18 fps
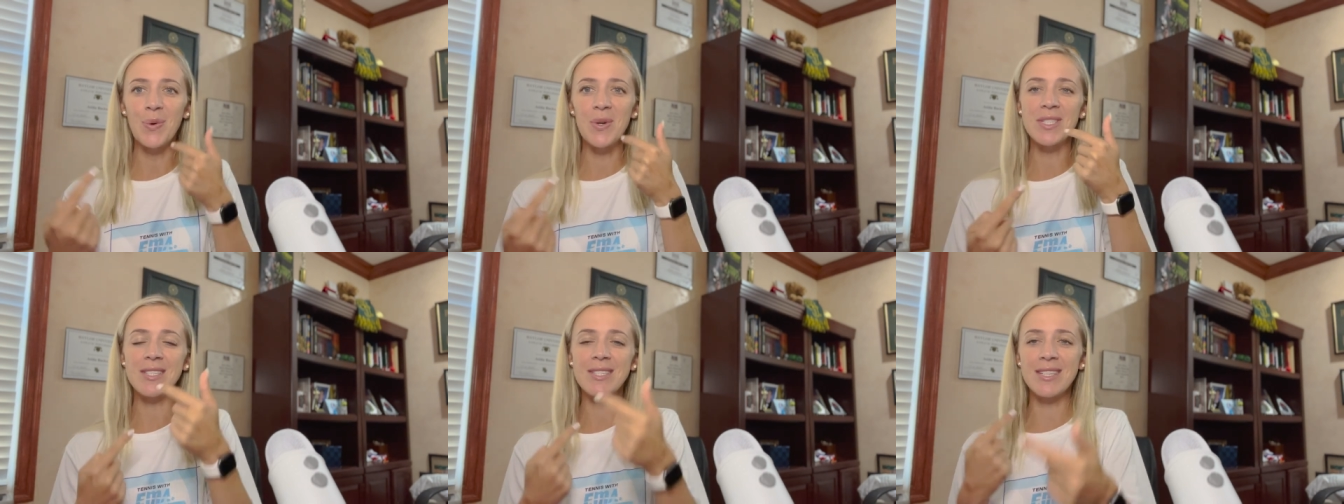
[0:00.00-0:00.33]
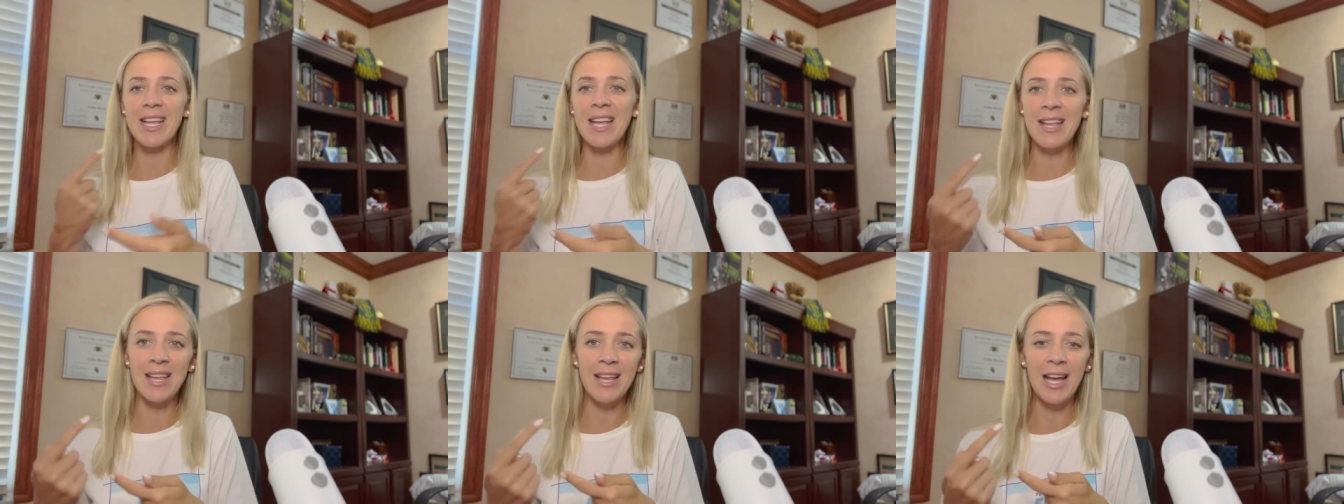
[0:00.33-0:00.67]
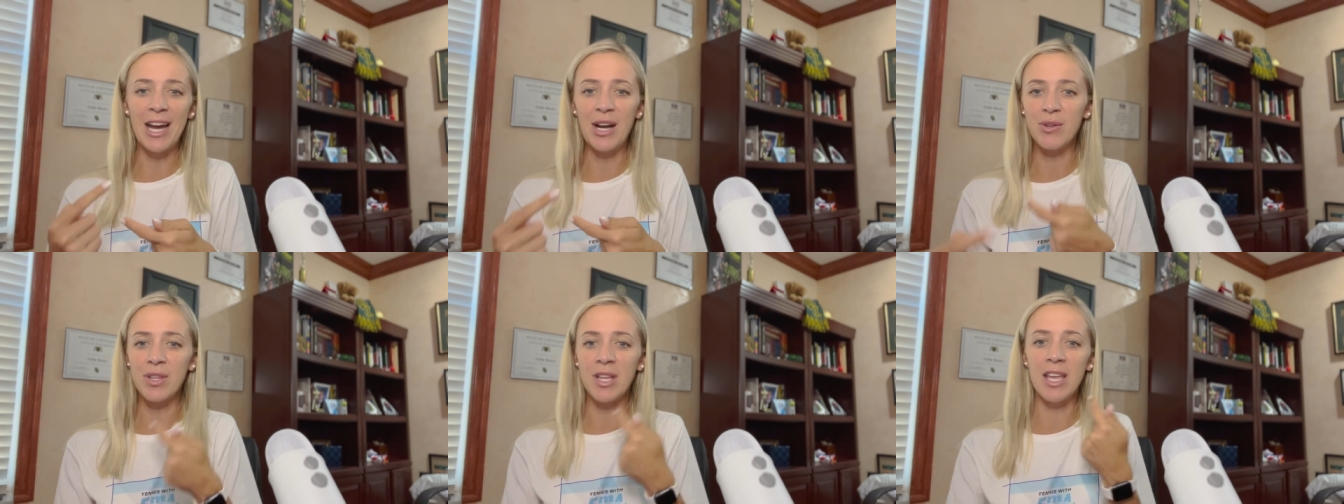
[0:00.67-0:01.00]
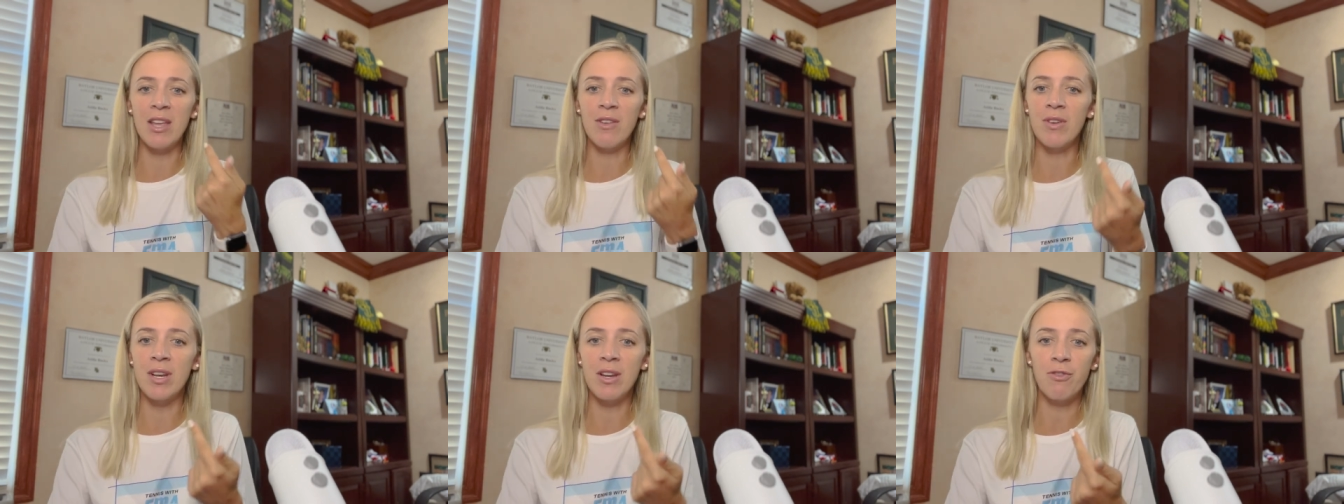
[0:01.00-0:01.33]
what's getting right. out
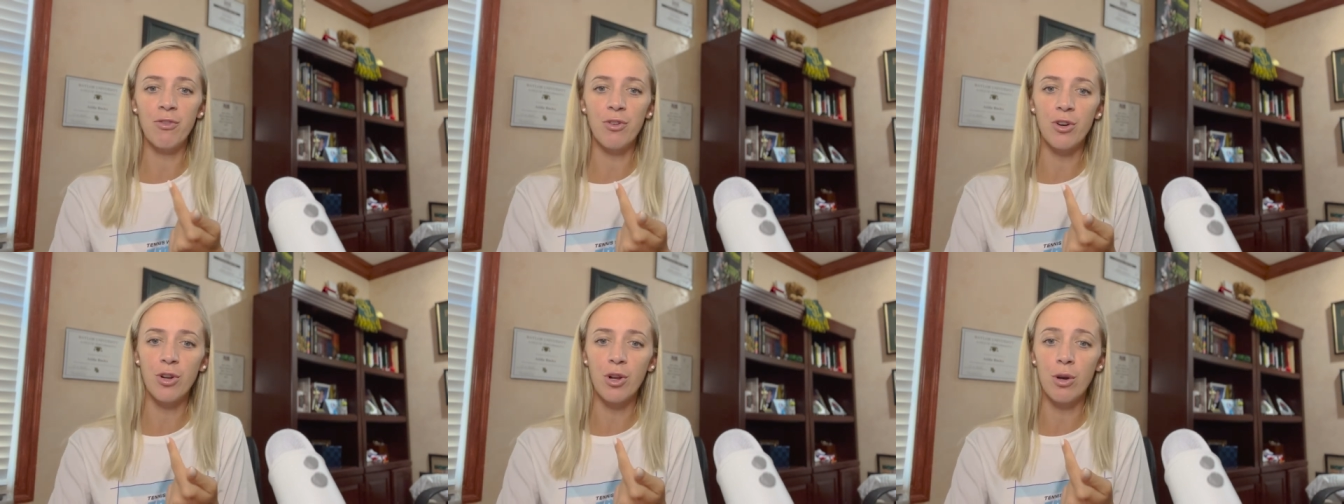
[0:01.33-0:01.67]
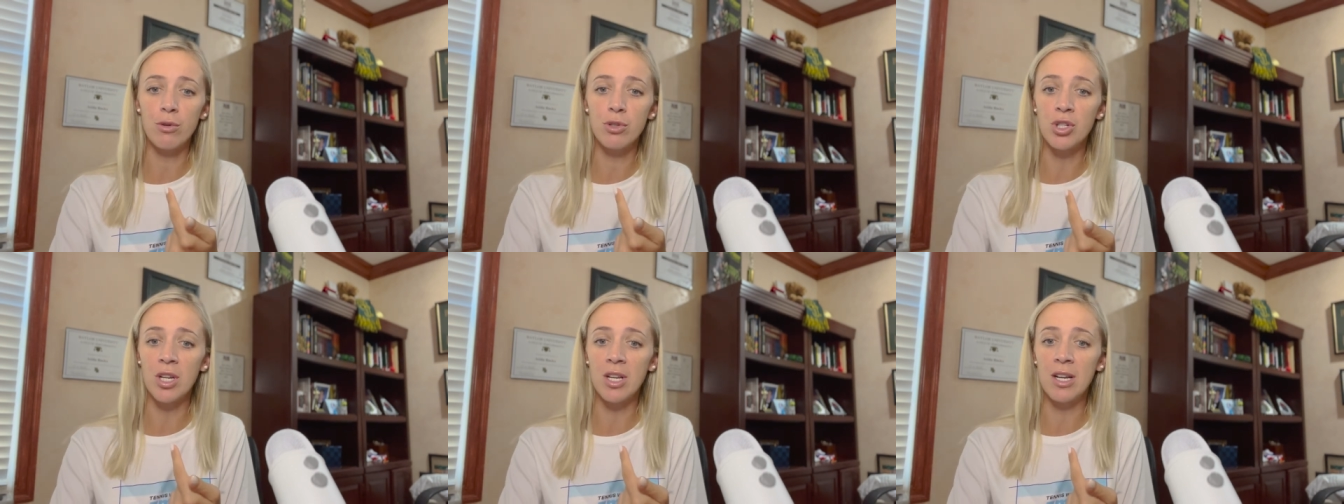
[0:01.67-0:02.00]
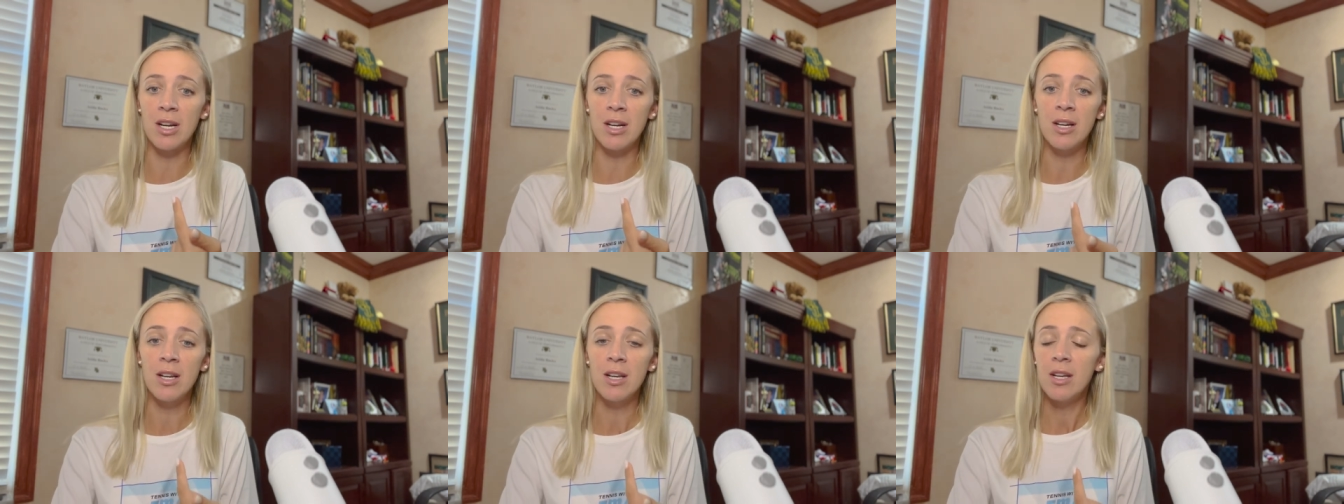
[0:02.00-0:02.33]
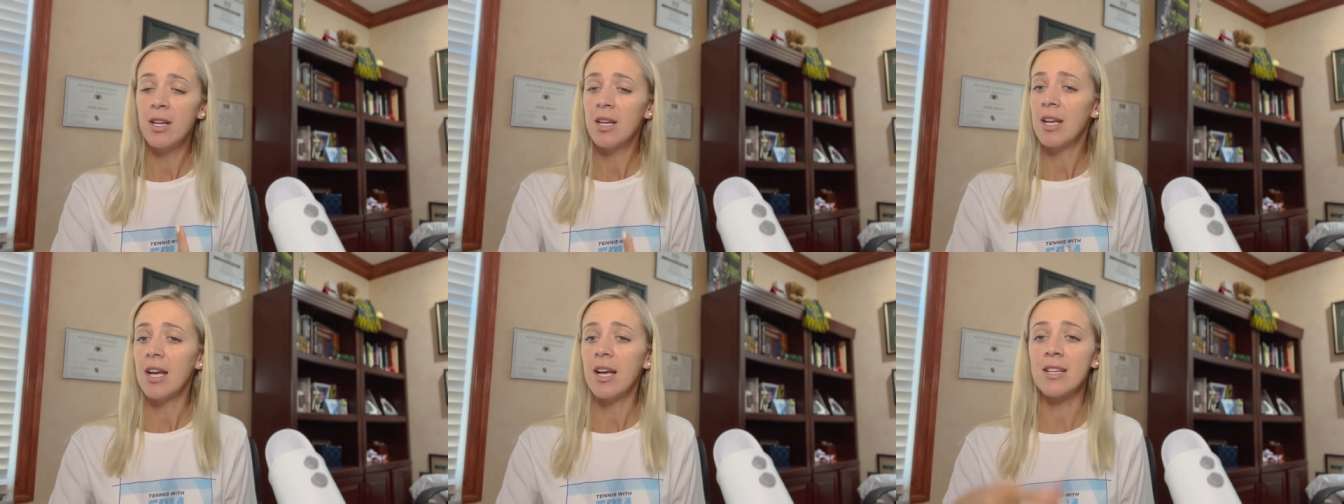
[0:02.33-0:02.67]
even if you're coaching a,